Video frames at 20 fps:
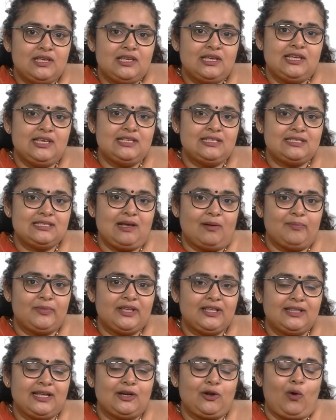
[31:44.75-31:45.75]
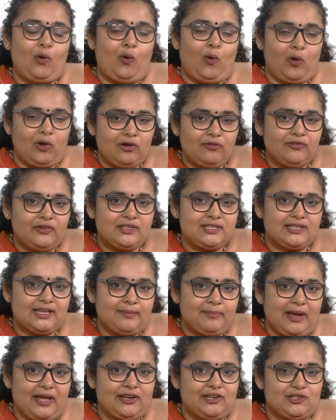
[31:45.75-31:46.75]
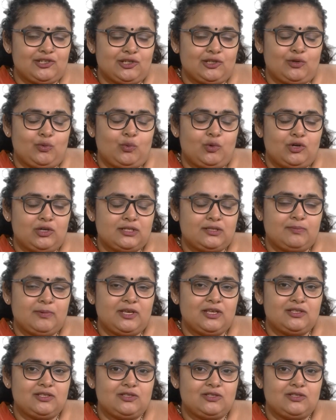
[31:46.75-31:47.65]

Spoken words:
is something that all of us can manage at the workspace.